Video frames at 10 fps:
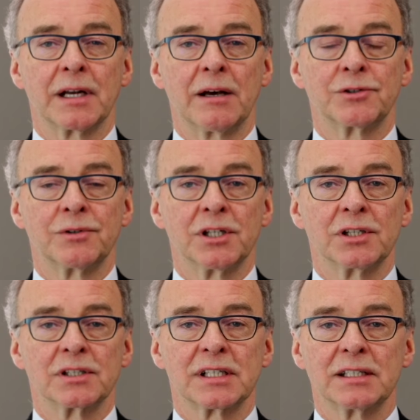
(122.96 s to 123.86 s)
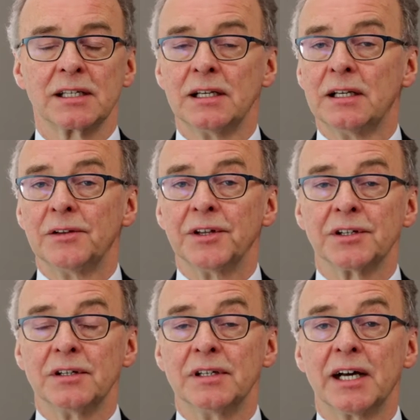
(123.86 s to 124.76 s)
that I was reading said
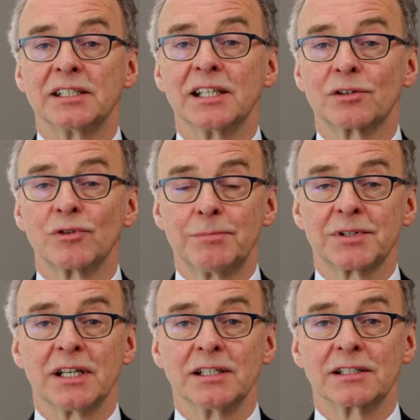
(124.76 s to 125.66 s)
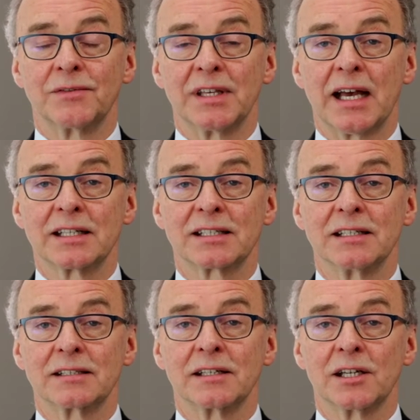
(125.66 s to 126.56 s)
that 93% of the
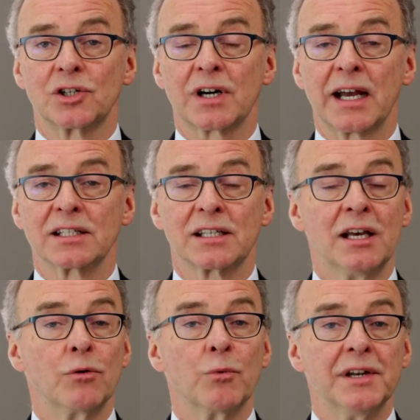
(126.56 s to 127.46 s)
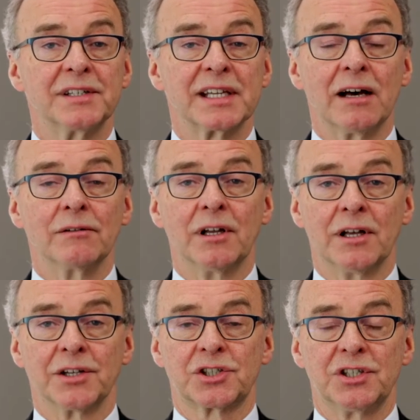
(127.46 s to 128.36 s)
assets that it tracks went down
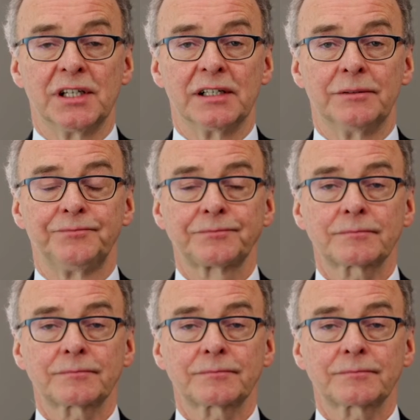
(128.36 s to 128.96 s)
last year.